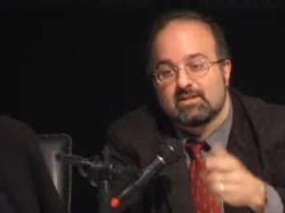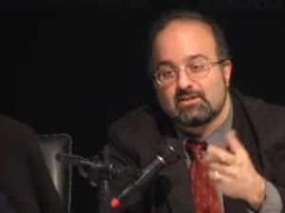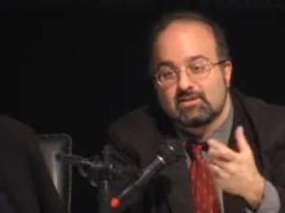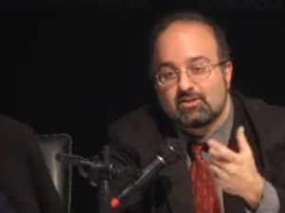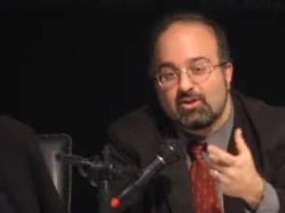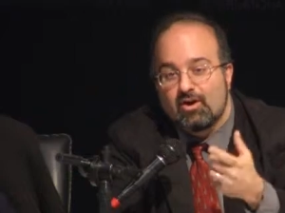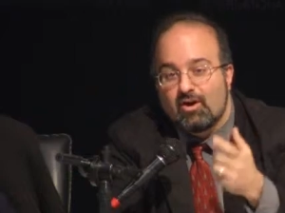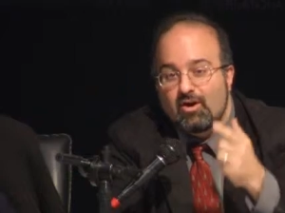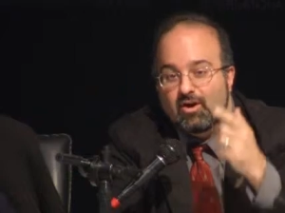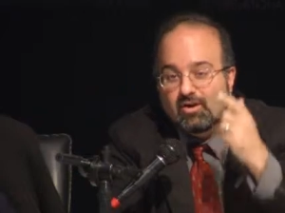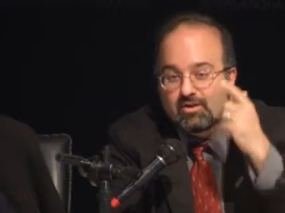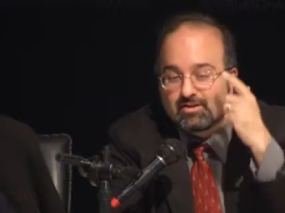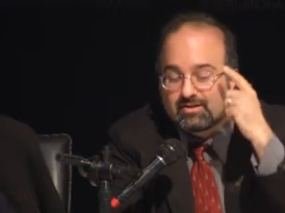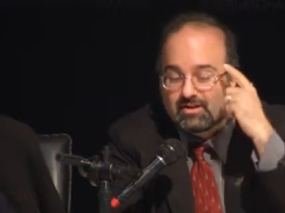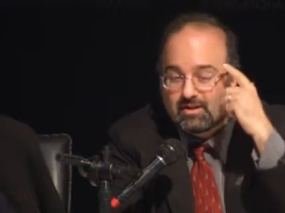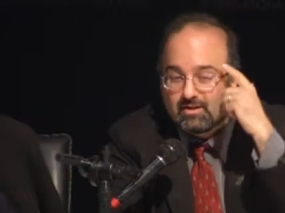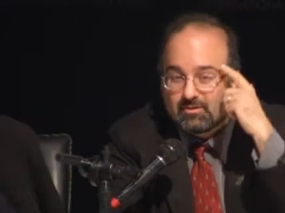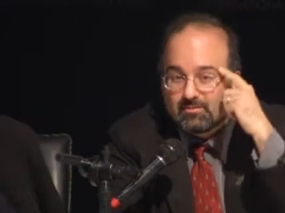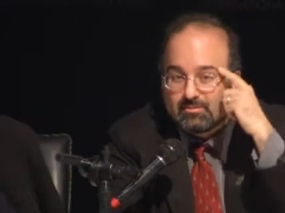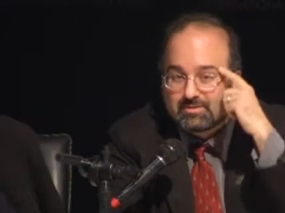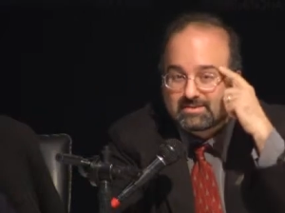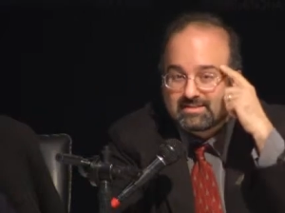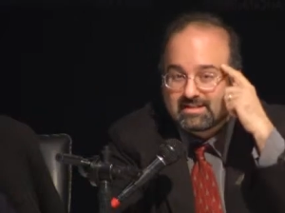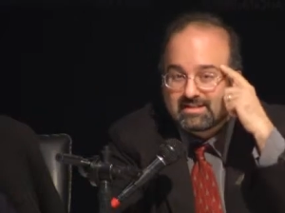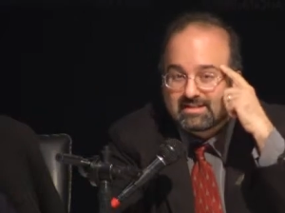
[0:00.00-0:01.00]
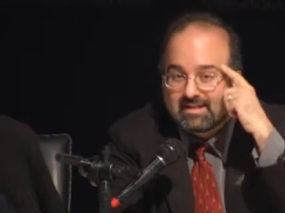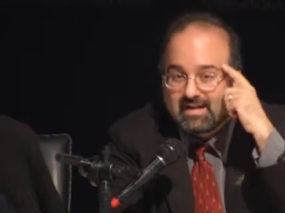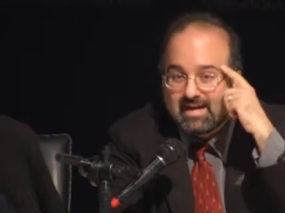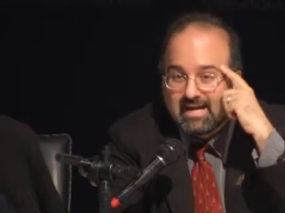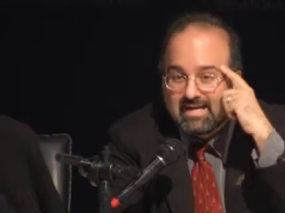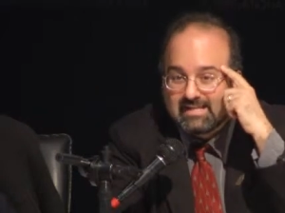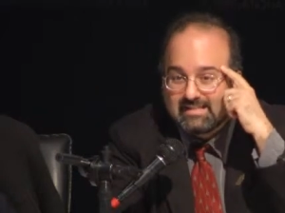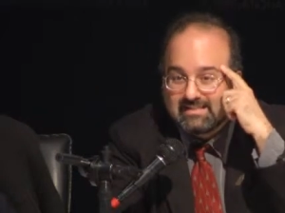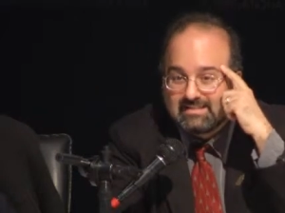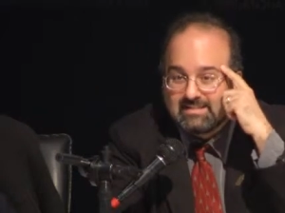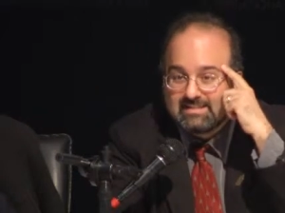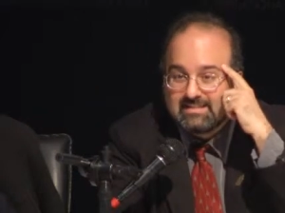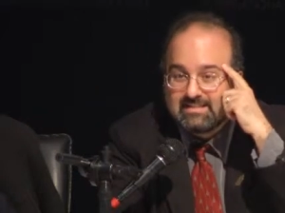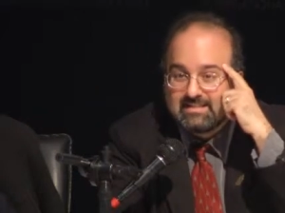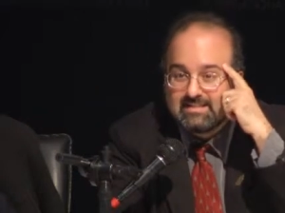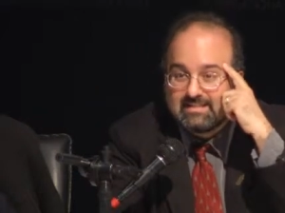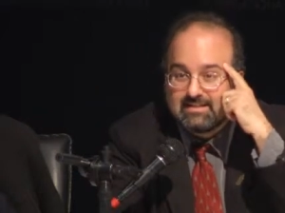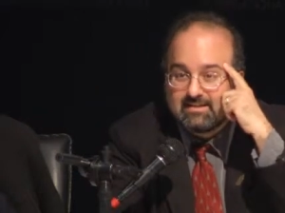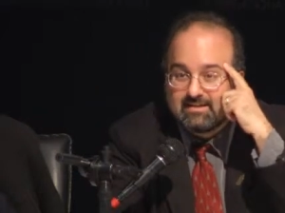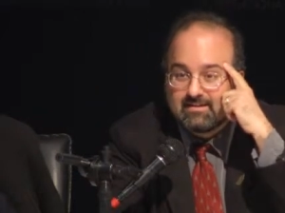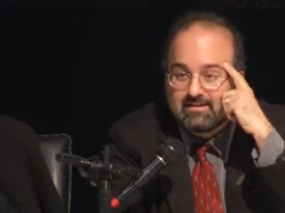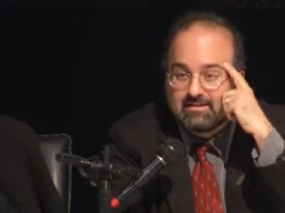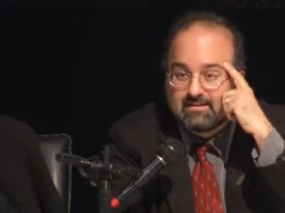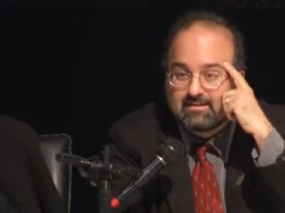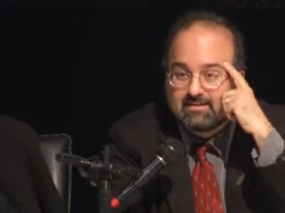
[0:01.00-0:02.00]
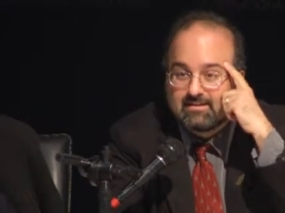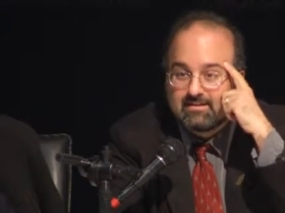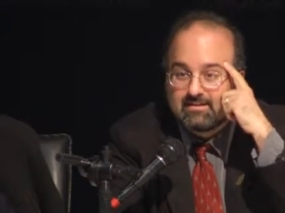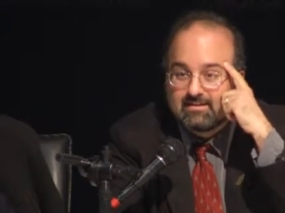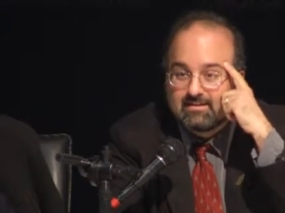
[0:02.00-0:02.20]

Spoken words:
God was an idea.